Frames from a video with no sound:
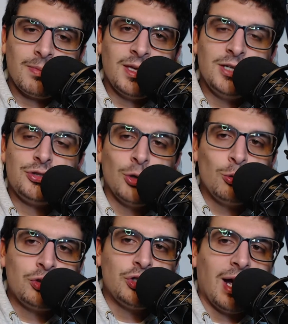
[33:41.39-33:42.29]
He's
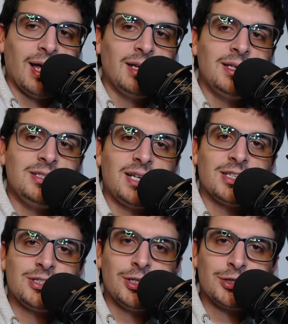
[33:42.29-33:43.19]
so giant. He's
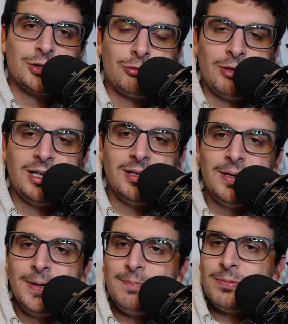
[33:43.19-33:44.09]
got such great
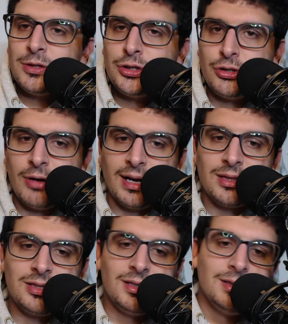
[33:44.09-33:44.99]

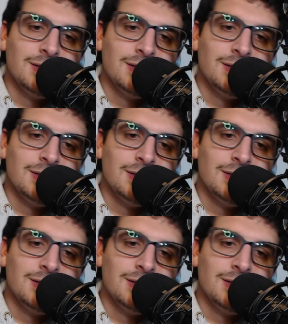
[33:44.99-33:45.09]
strength.